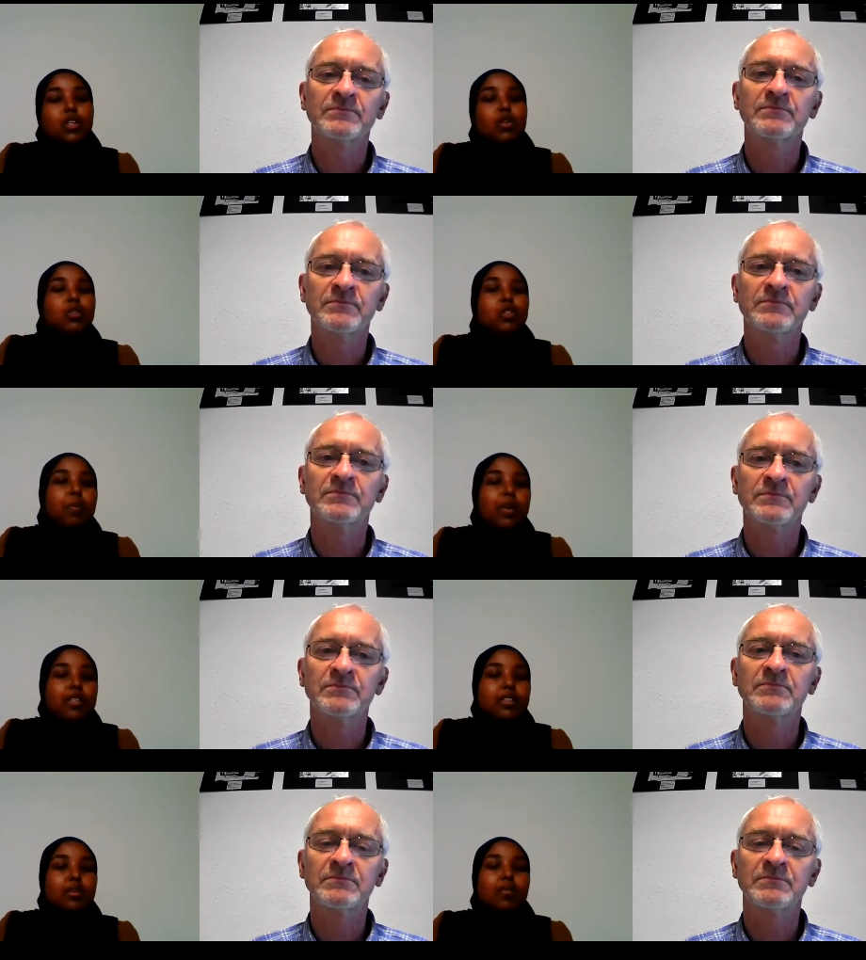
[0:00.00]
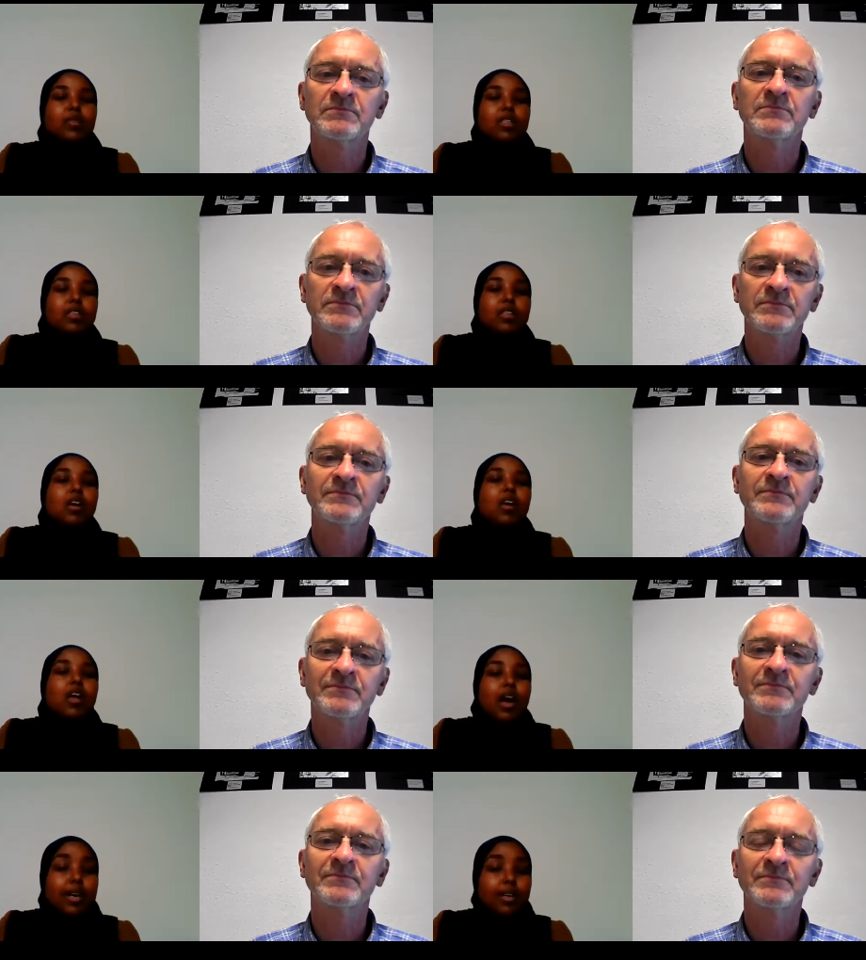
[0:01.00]
Speaker 1: Lottery players, obviously,
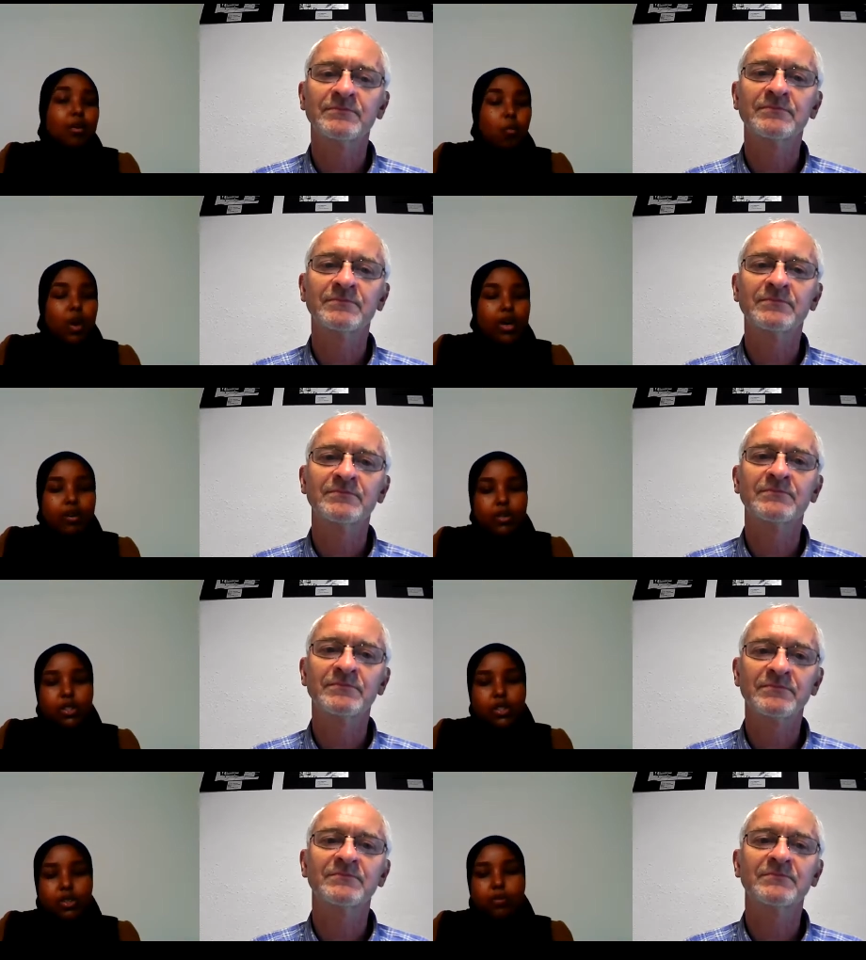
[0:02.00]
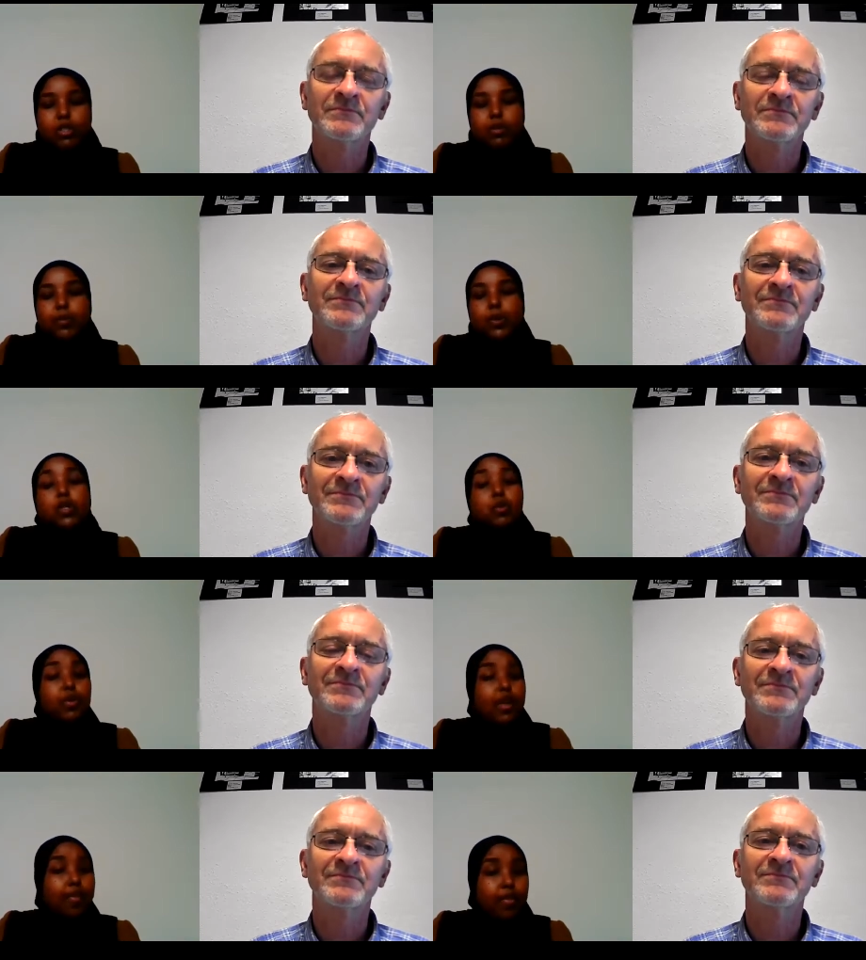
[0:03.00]
and White Heritage, obviously, because
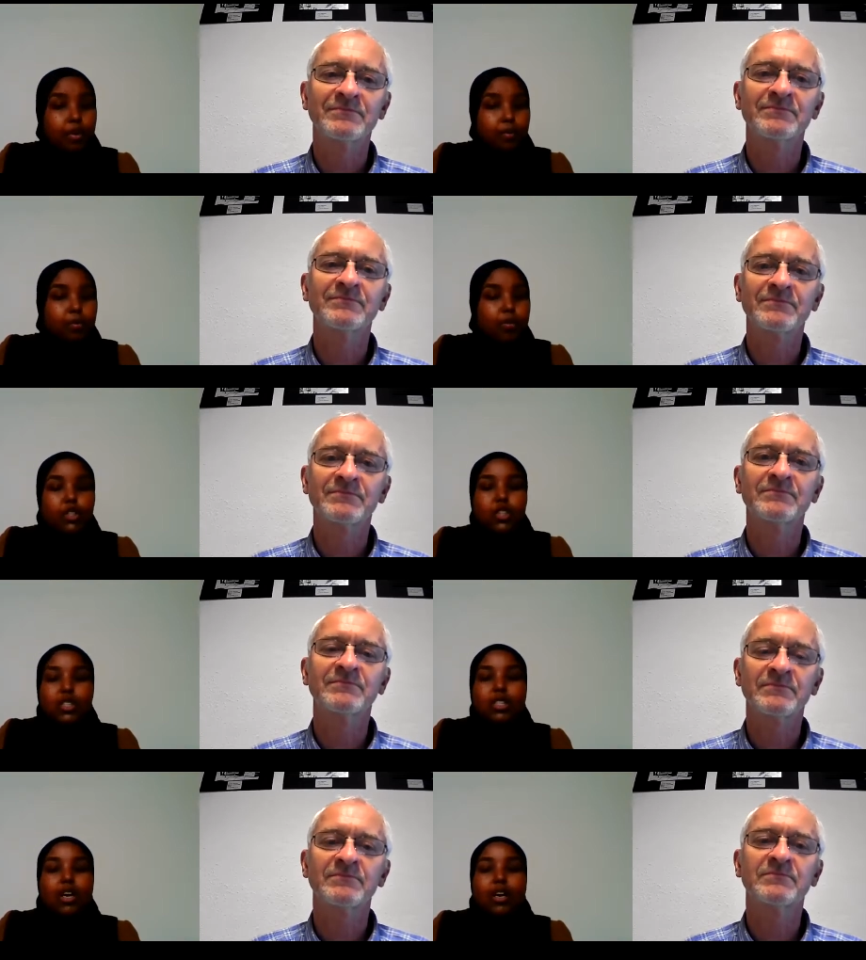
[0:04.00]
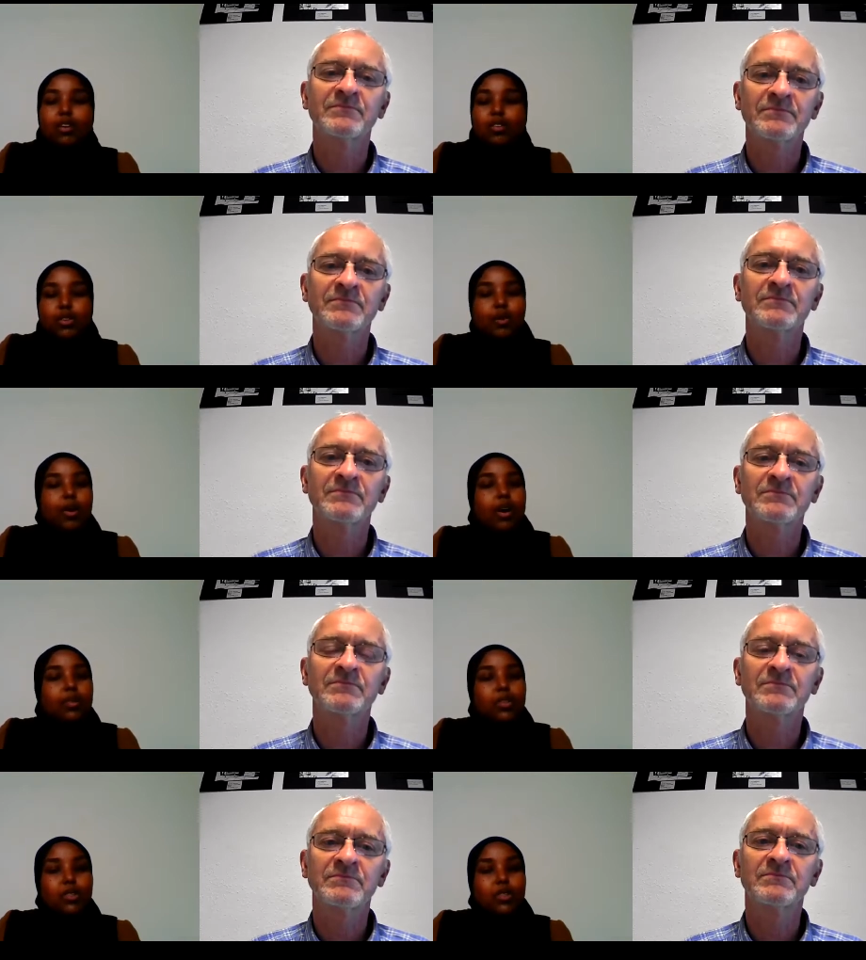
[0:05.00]
without them, projects like, you know,
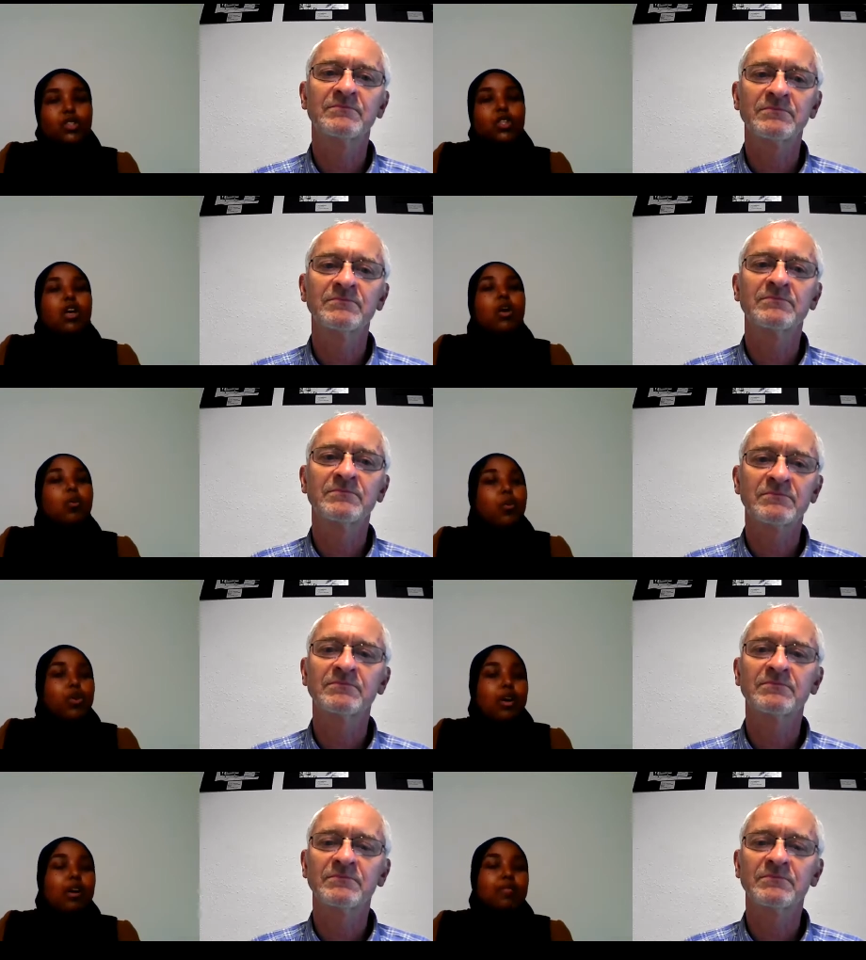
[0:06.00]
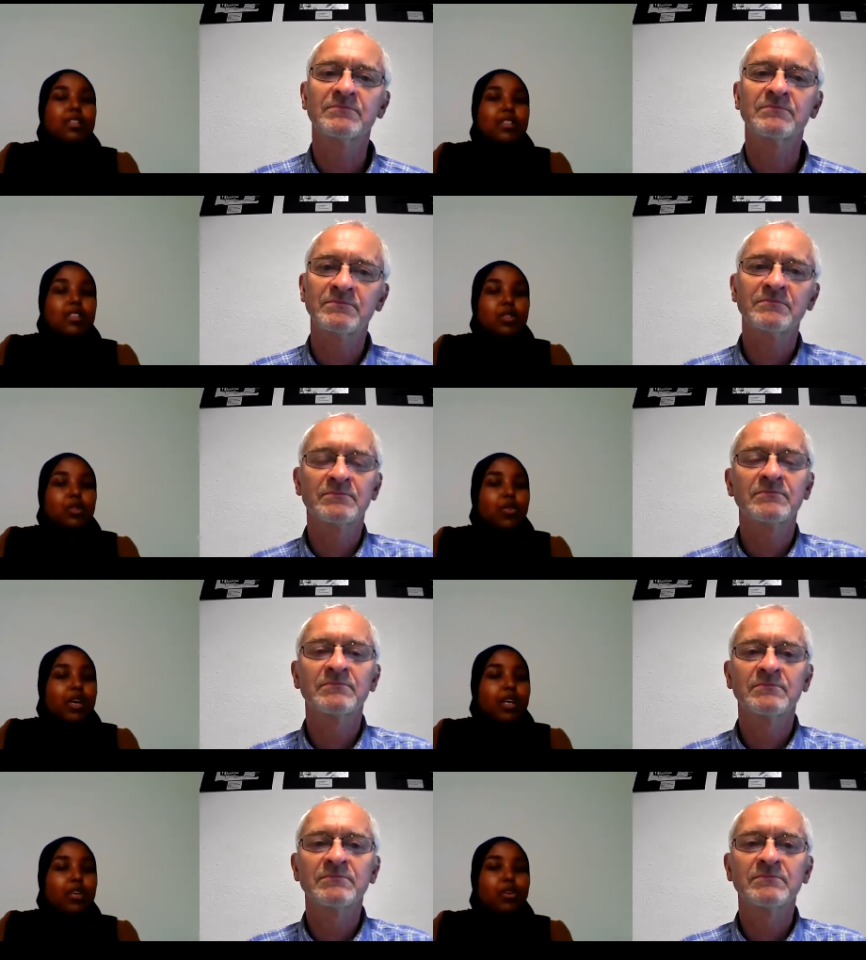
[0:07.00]
Heritage would not have existed. So
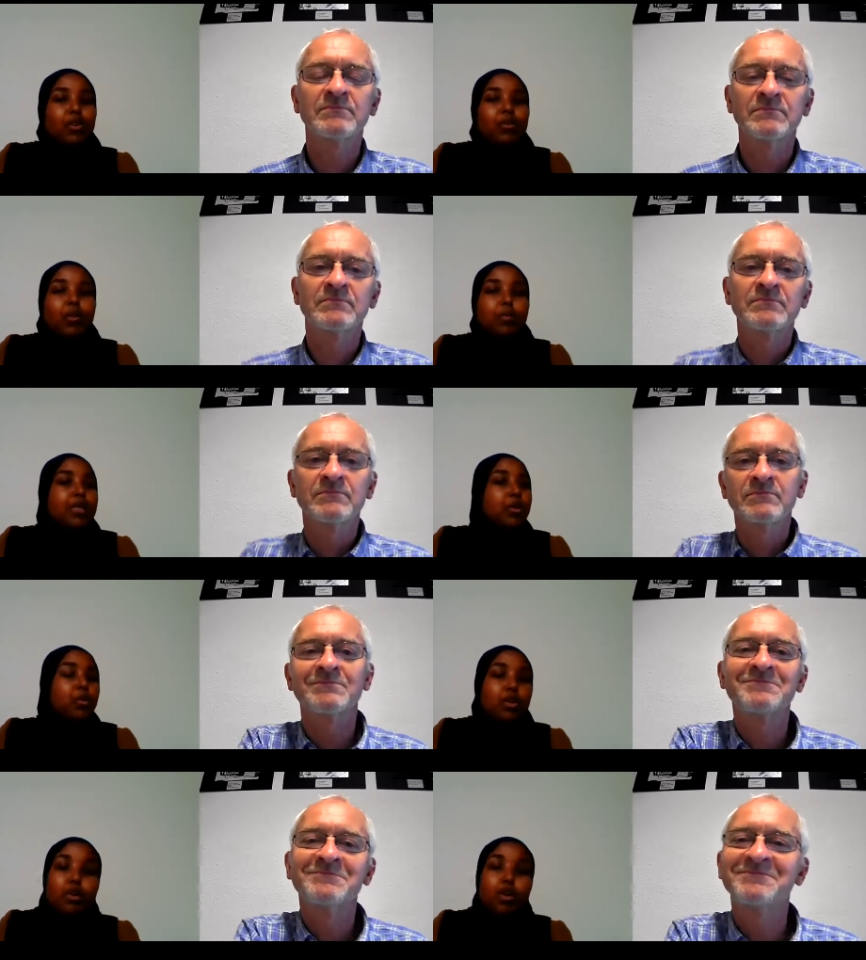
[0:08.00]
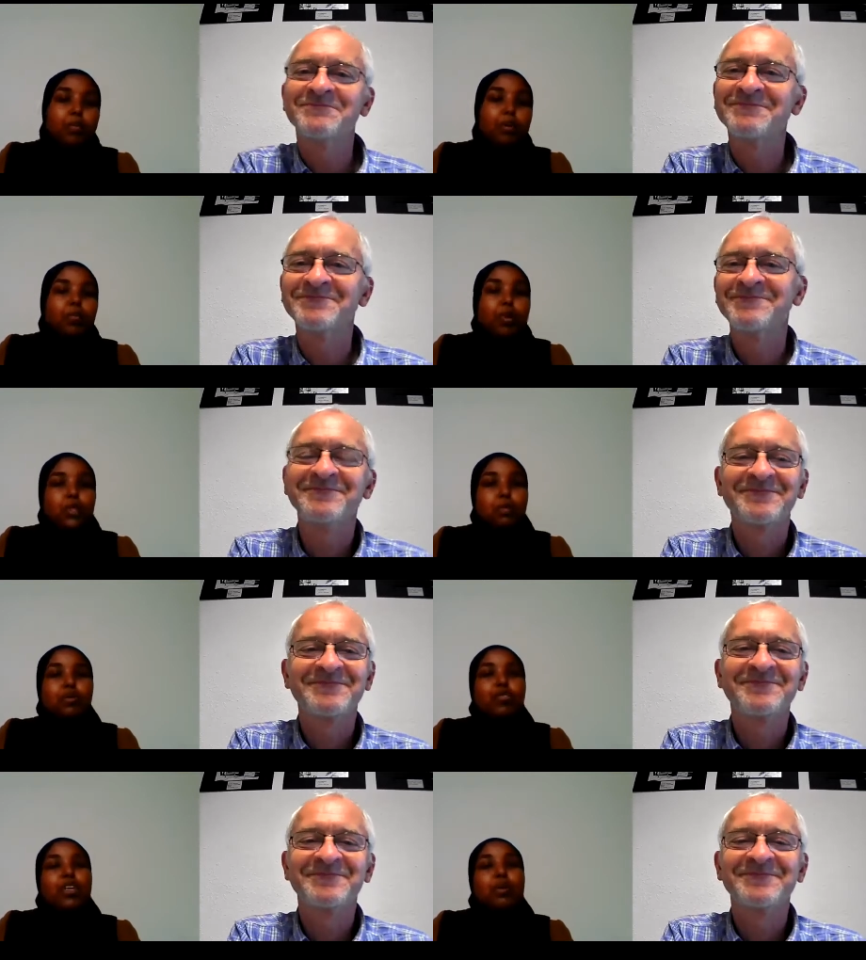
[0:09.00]
thank you. I mean, it would have not been possible
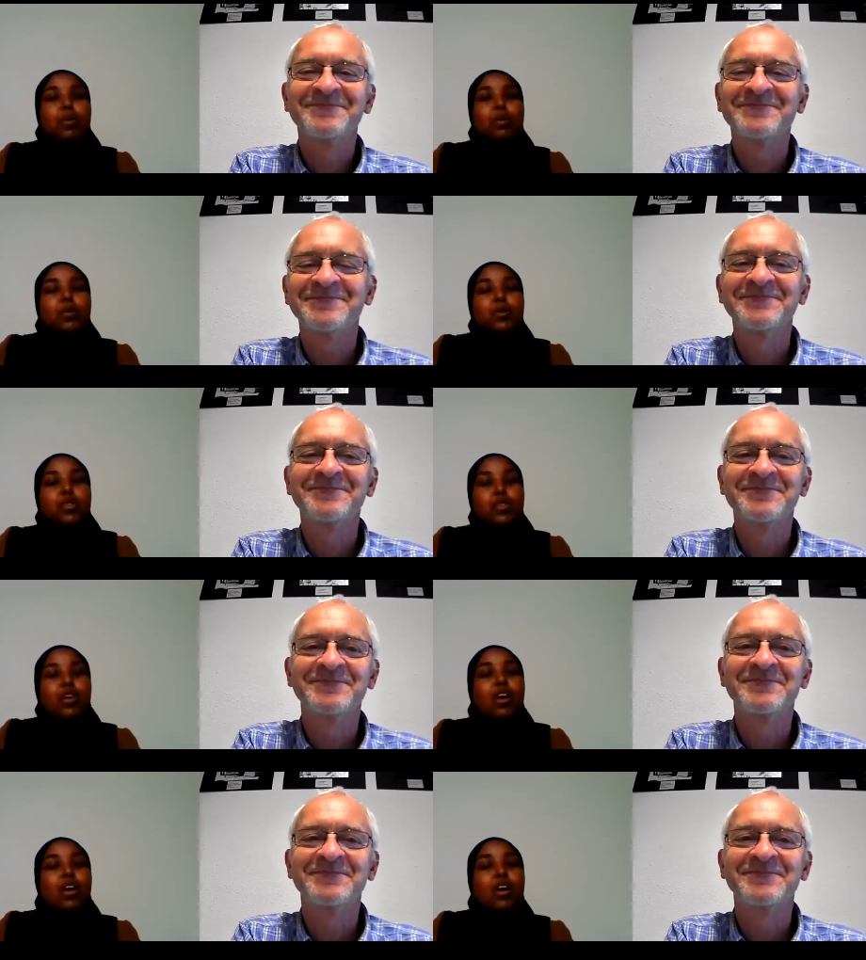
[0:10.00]
for young people to